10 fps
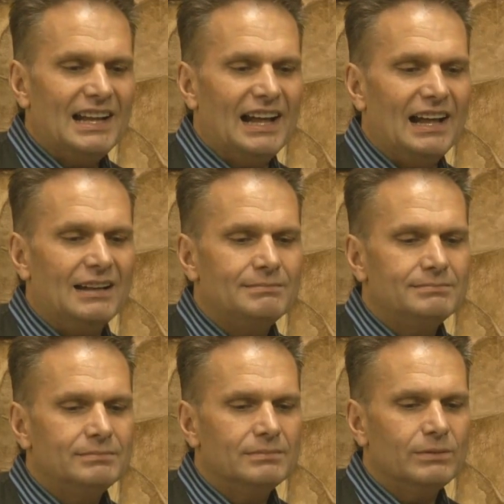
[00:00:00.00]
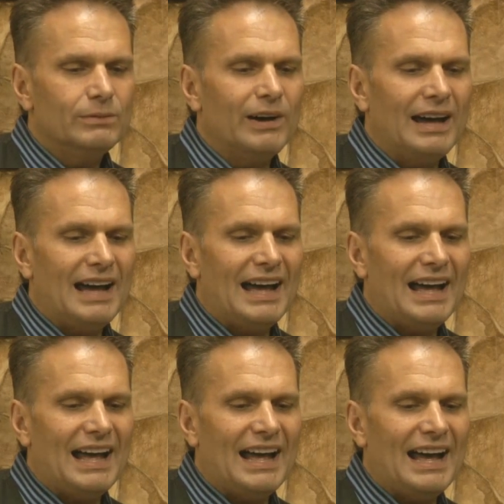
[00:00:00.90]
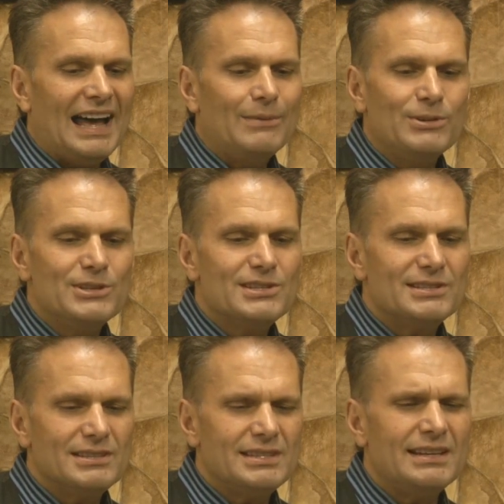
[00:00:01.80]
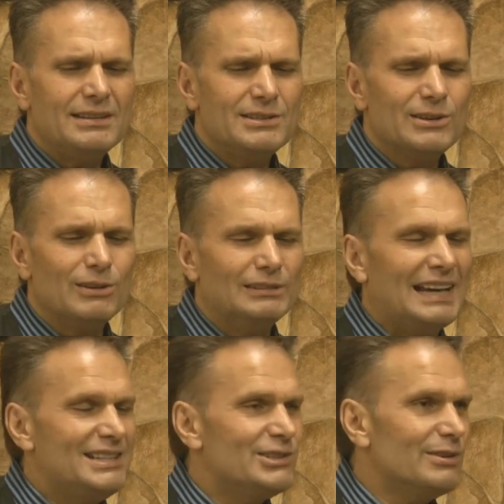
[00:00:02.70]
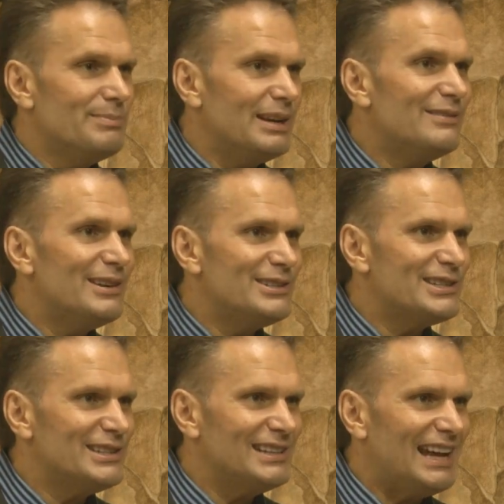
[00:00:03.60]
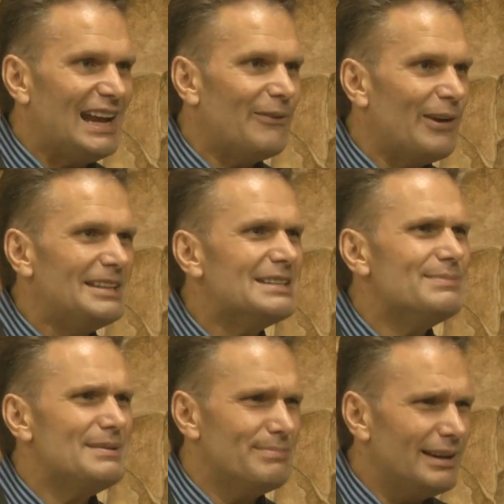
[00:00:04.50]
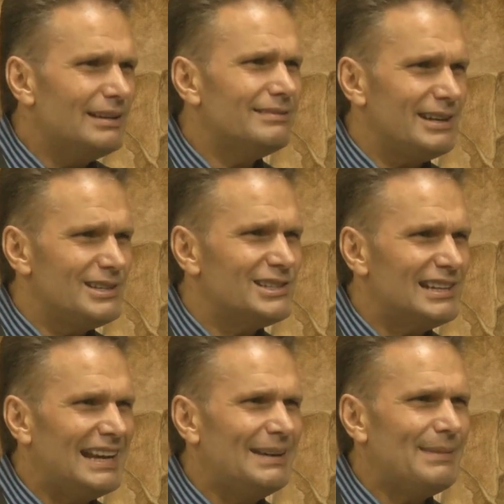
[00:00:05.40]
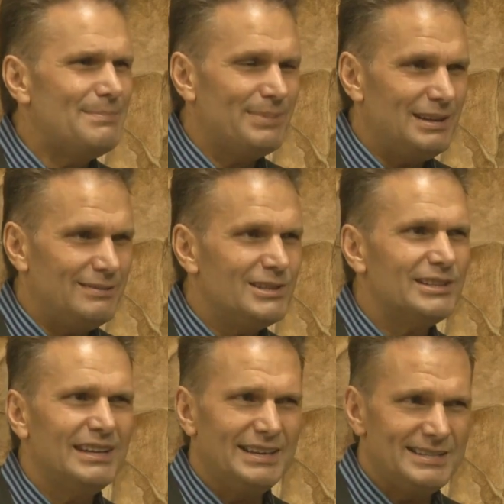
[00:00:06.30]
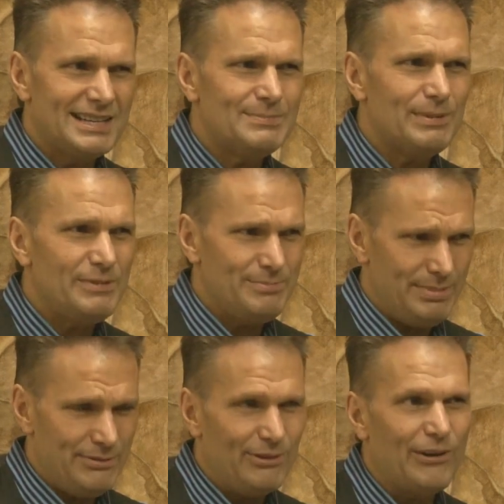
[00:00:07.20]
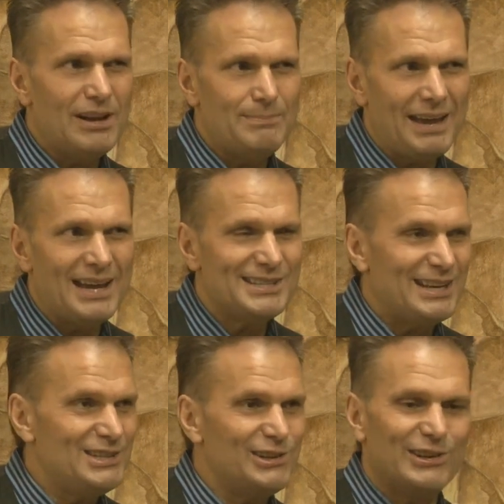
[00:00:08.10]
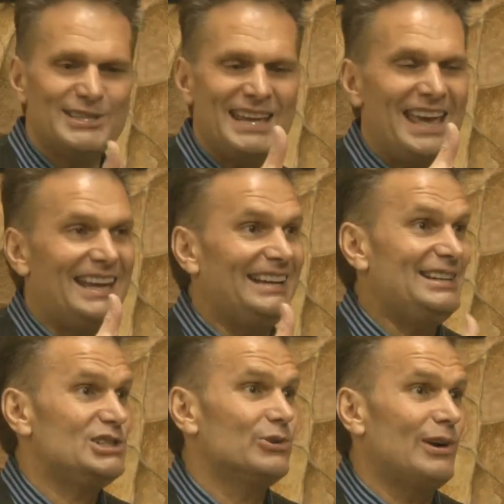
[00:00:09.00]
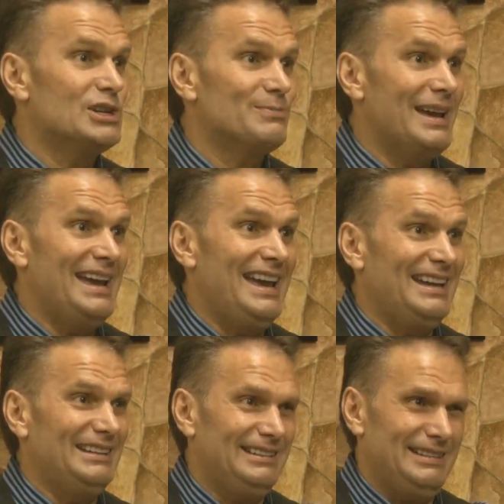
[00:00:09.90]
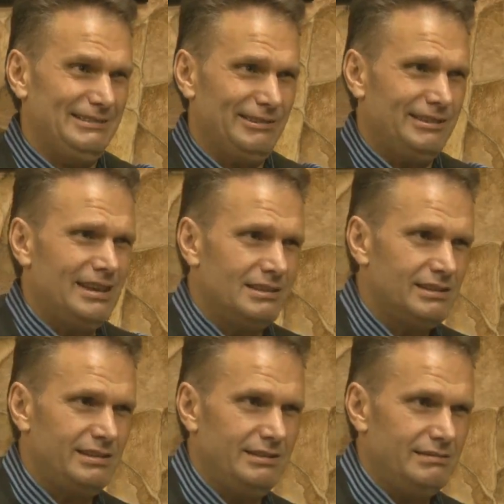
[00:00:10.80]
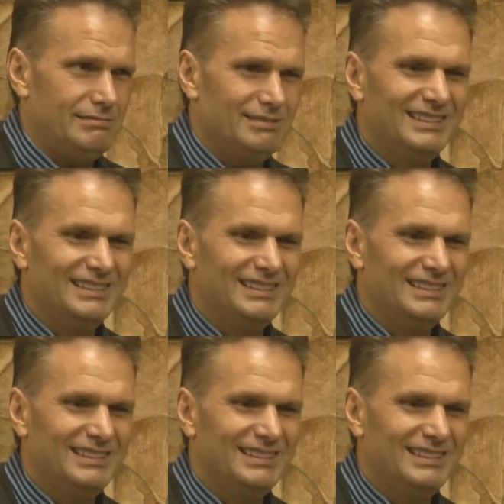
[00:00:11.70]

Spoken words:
Well, I was 10 years old. I saw Buddy Rich, and I wanted to be Buddy Rich. And I met Buddy Rich in '86 before he passed, and I shook his hand, and he squashed my hand. He goes, "Thanks, kid."